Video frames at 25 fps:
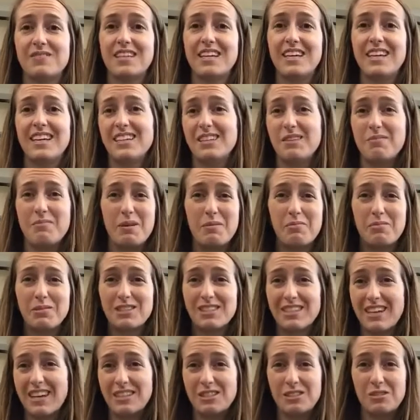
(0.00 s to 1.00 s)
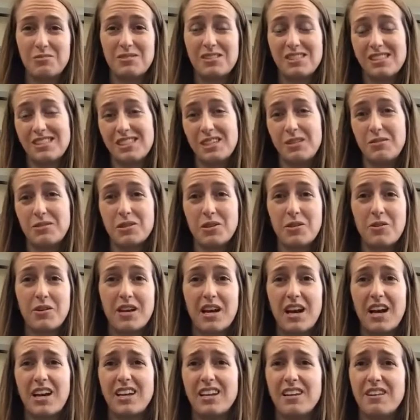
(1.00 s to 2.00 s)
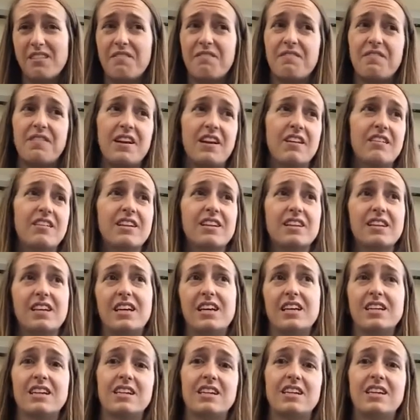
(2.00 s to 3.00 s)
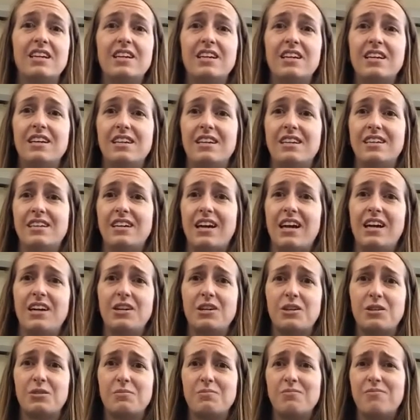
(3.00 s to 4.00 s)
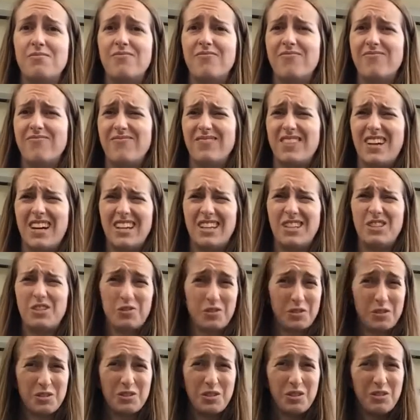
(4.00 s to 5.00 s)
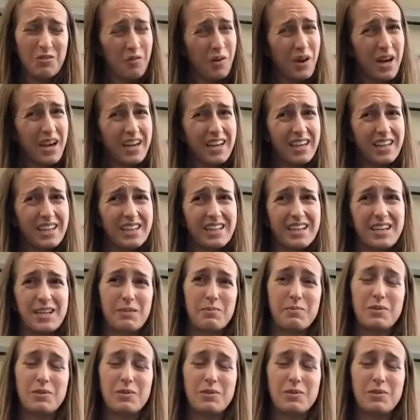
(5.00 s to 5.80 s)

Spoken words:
get into people's classrooms and see what's going on in a very not intrusive way,